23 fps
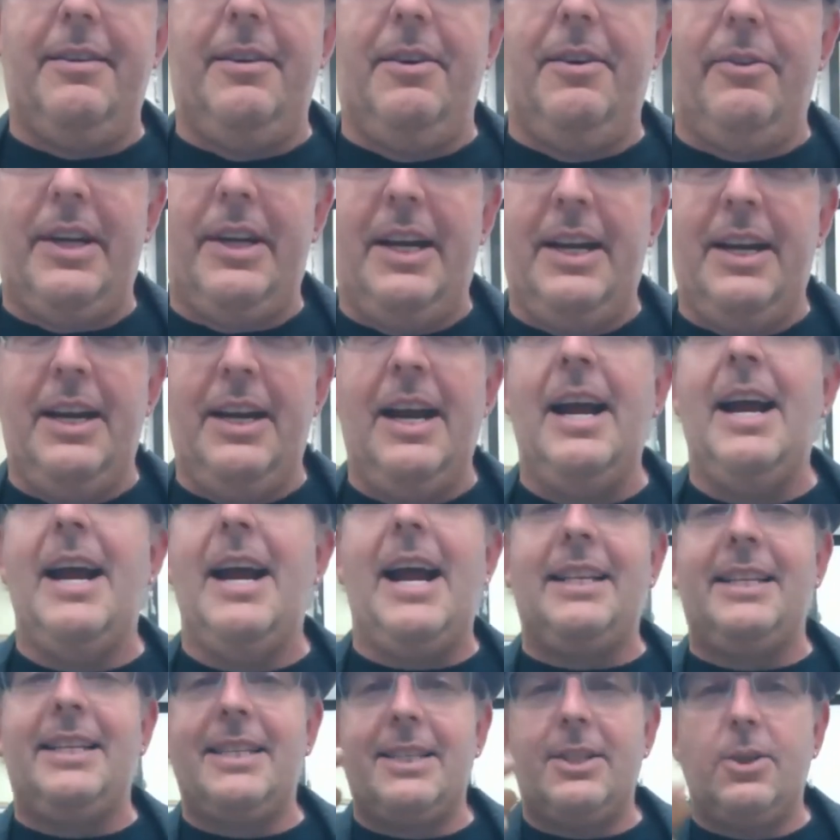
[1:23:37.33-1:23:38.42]
Okay.
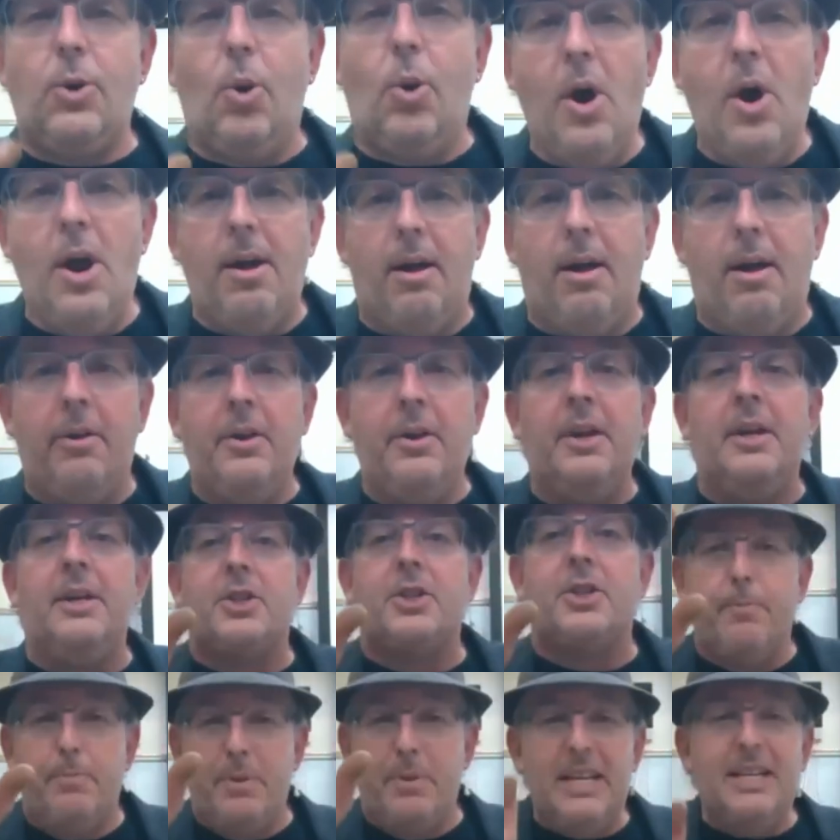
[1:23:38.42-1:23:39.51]
And soil,
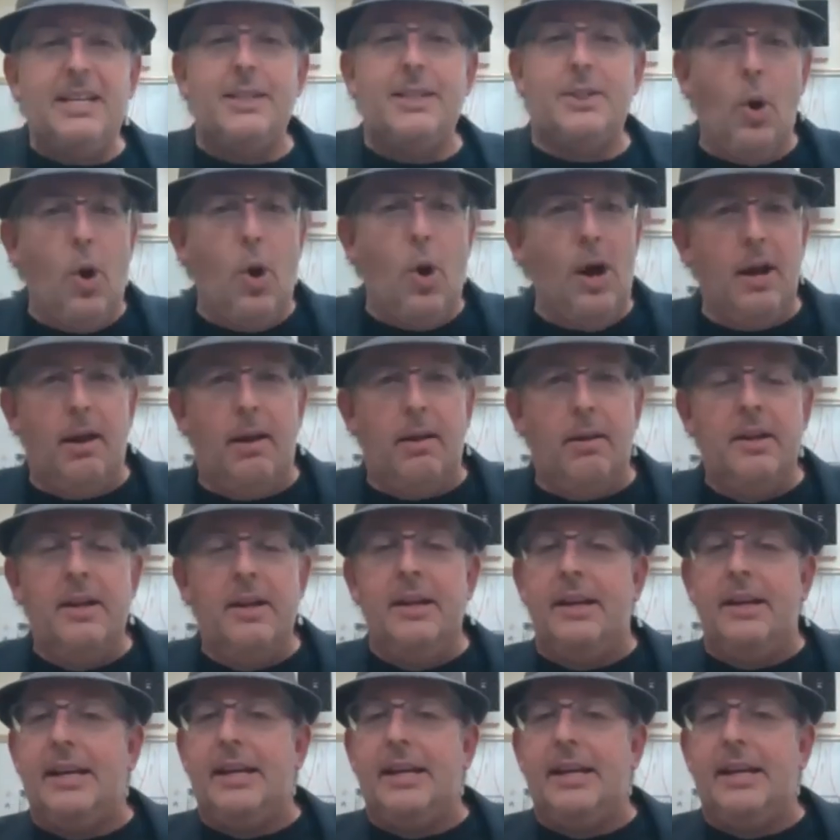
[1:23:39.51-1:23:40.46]
to be soil,